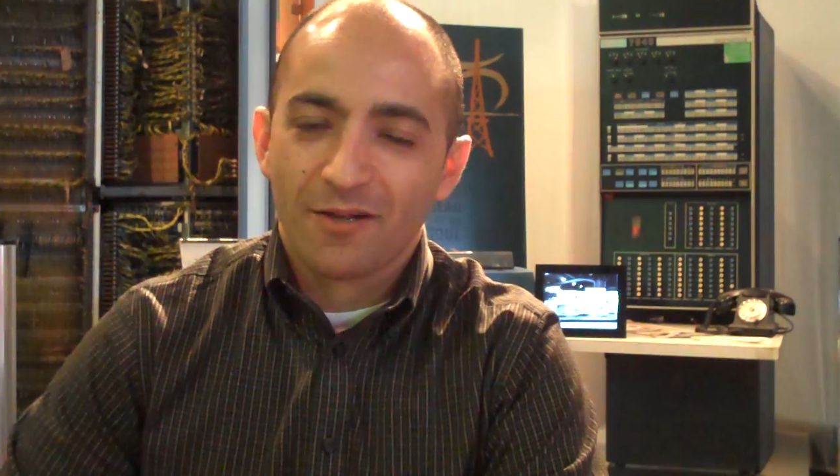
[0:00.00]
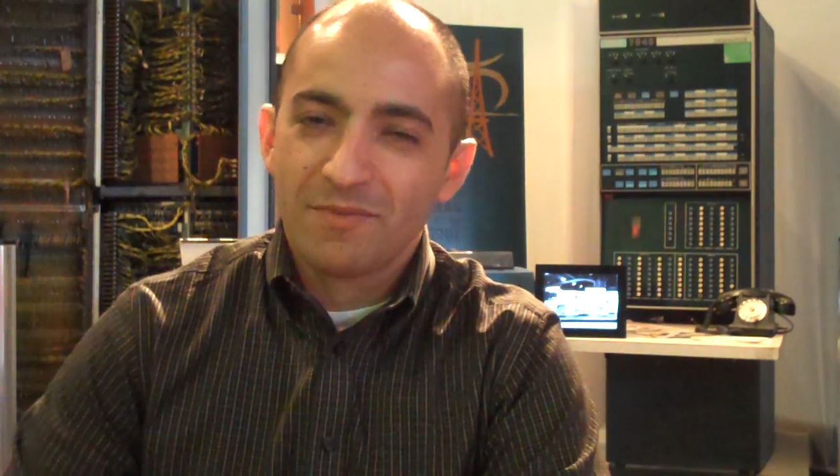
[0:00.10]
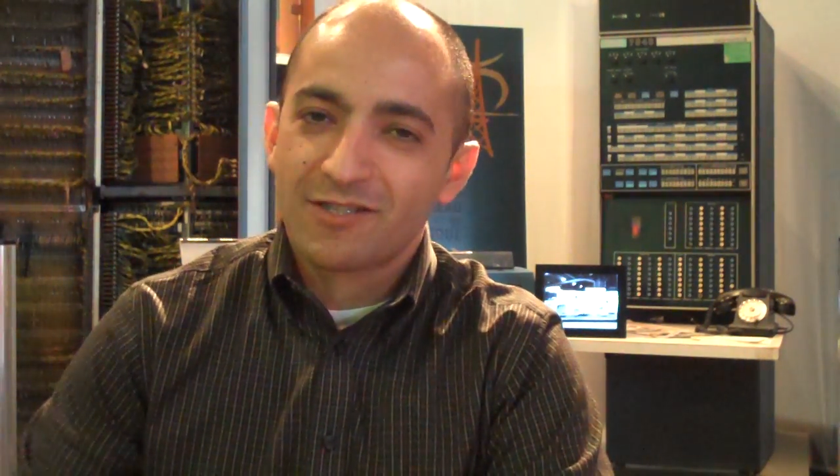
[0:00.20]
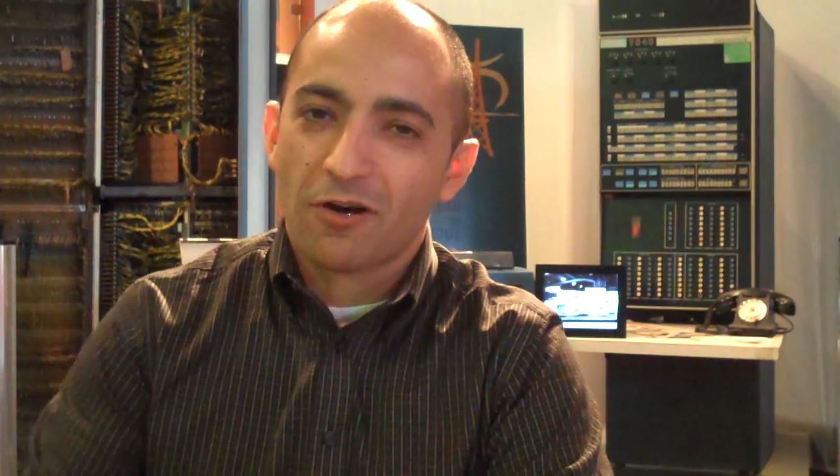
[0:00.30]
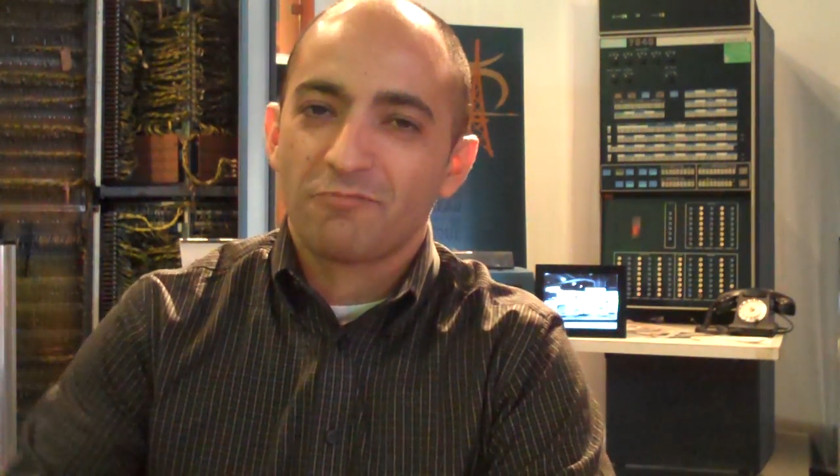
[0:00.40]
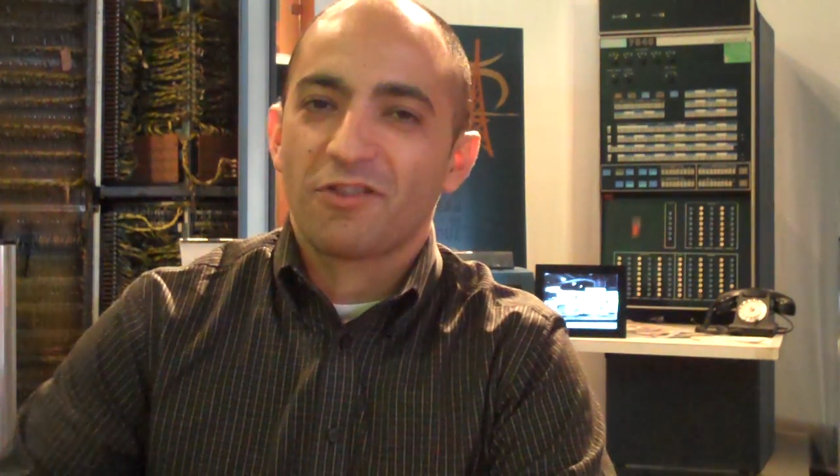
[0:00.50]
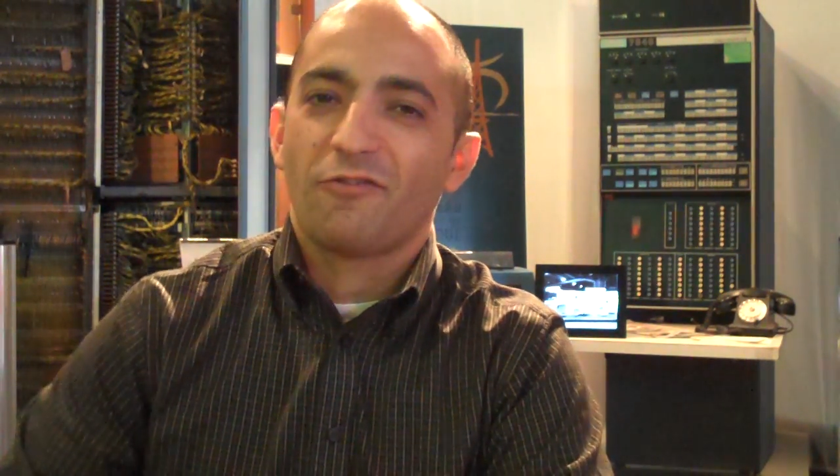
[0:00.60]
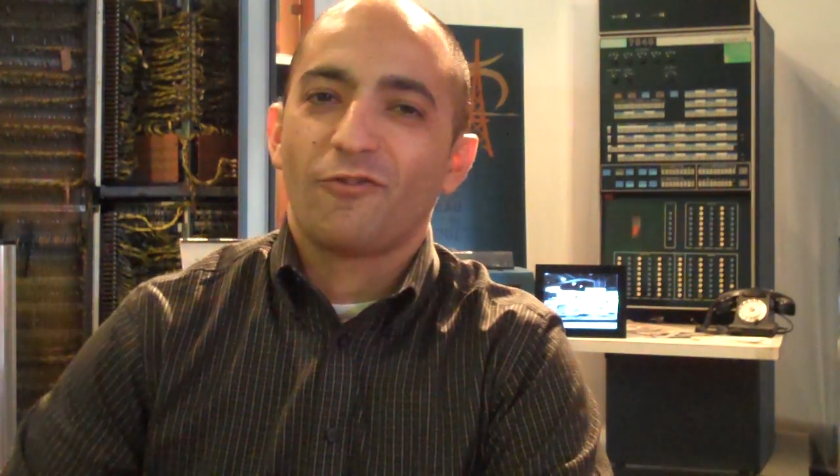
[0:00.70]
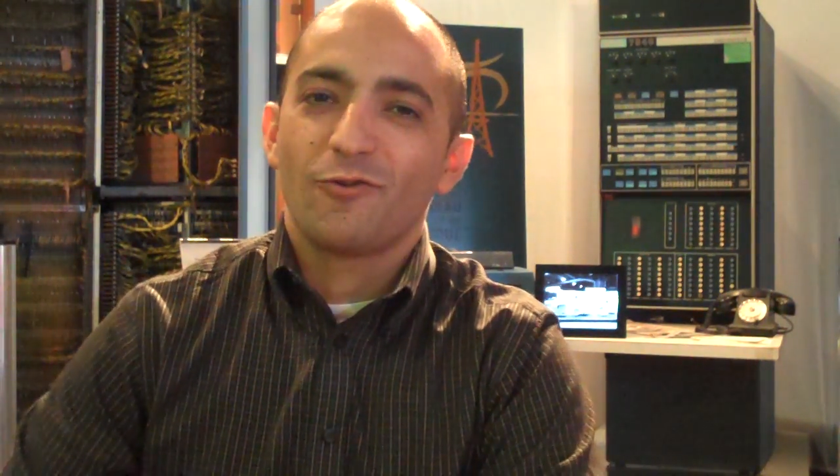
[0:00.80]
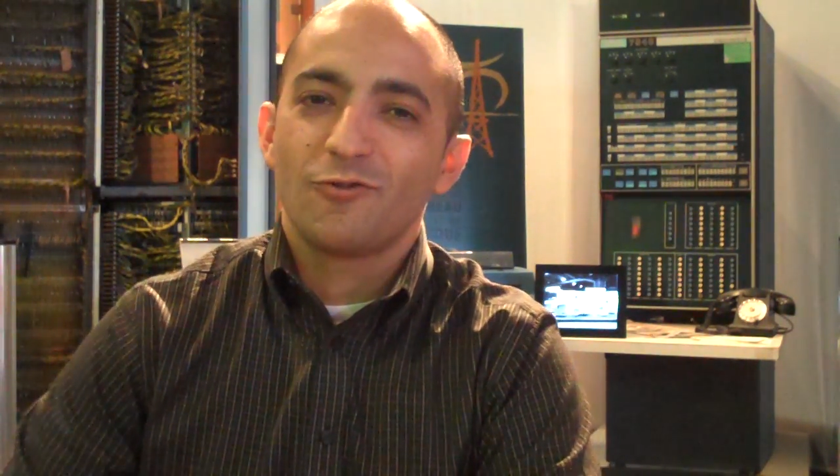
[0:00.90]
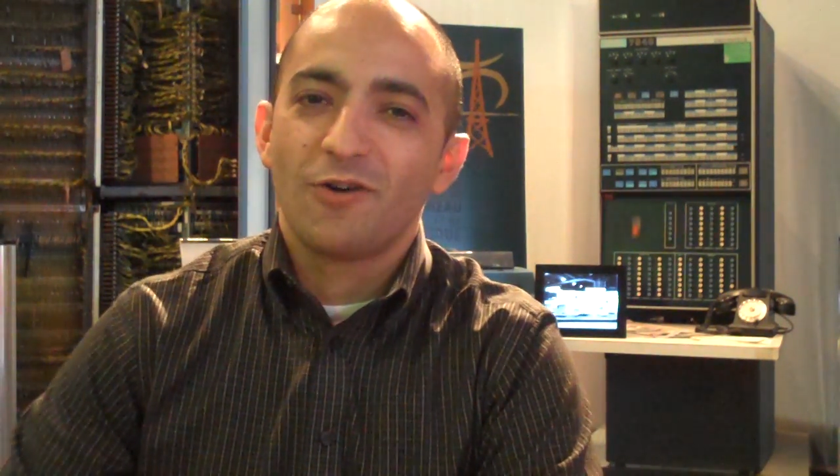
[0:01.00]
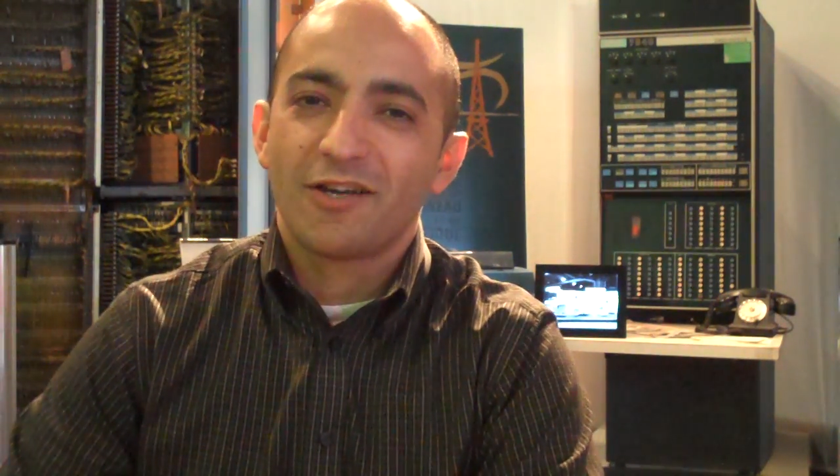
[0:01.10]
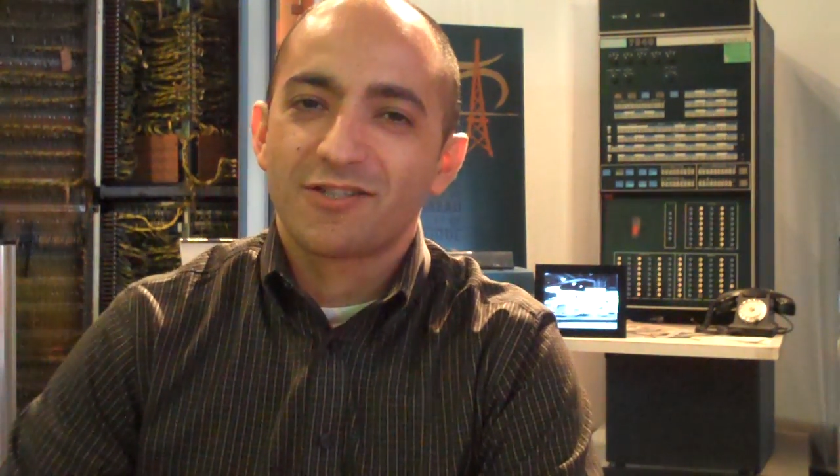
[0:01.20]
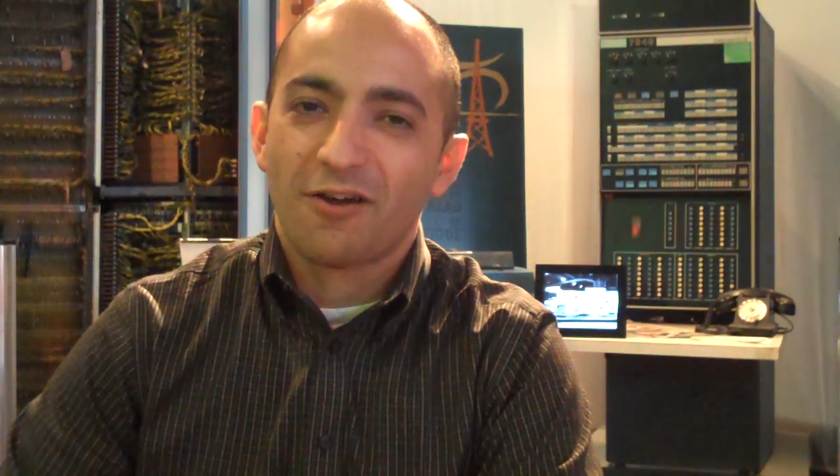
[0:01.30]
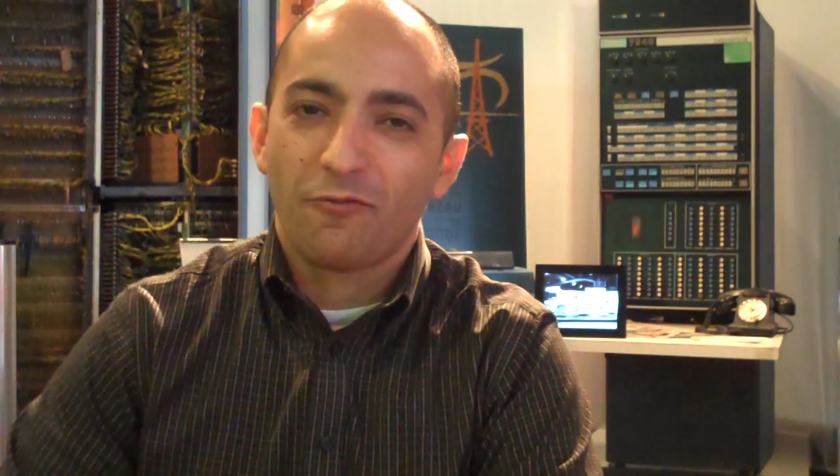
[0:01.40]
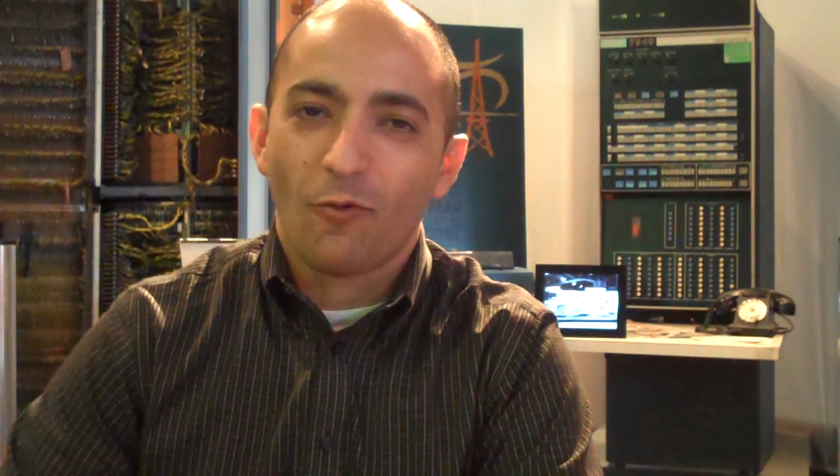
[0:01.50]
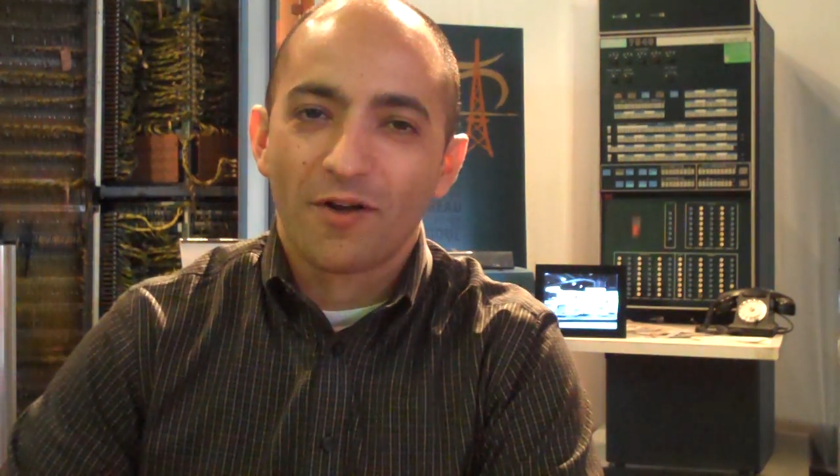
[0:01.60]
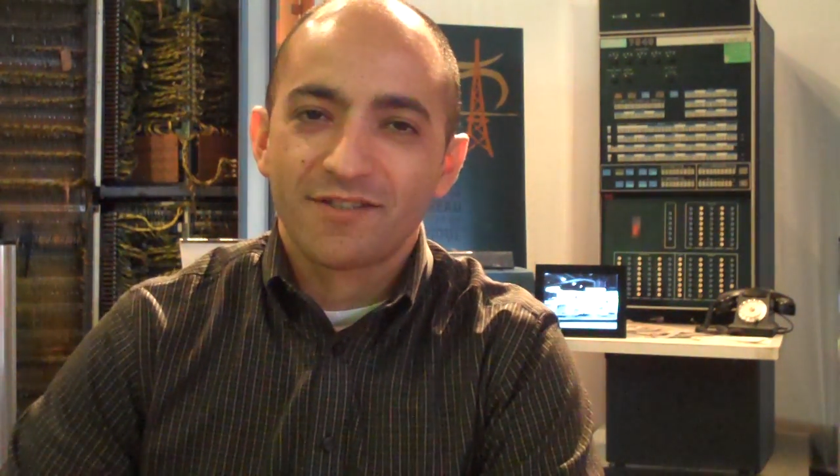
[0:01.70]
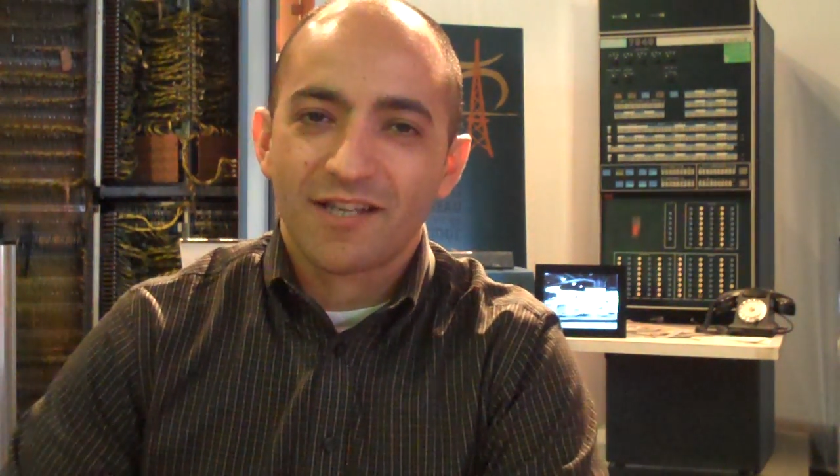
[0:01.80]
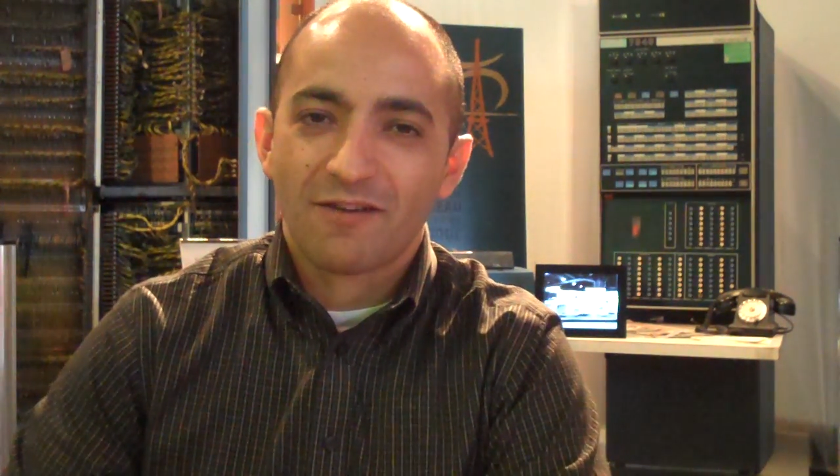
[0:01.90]
Let me start with a few soft
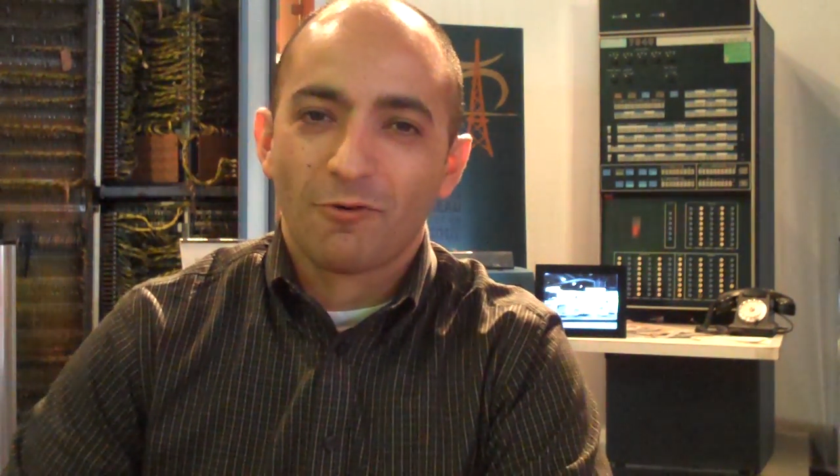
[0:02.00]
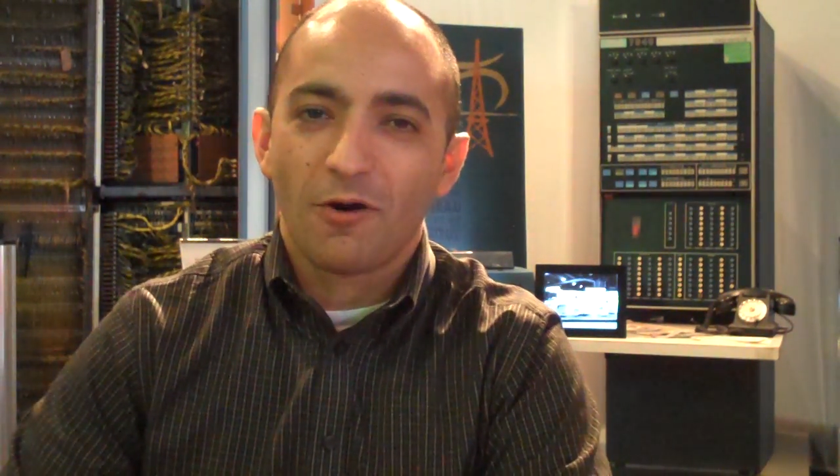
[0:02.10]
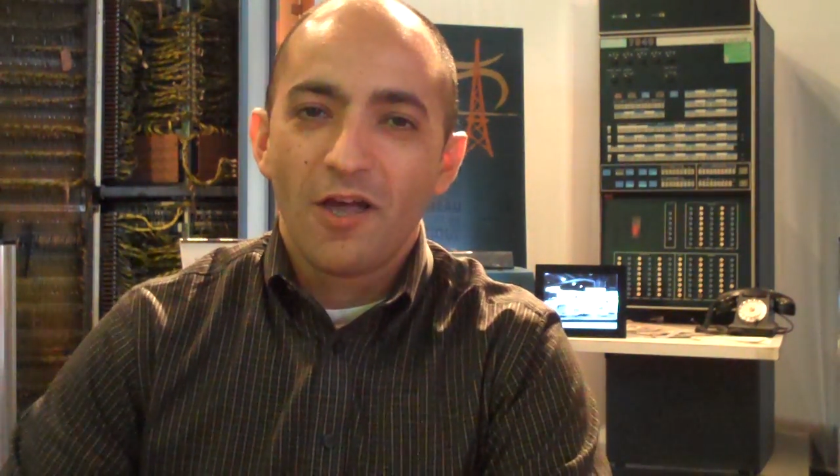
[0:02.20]
ones, and then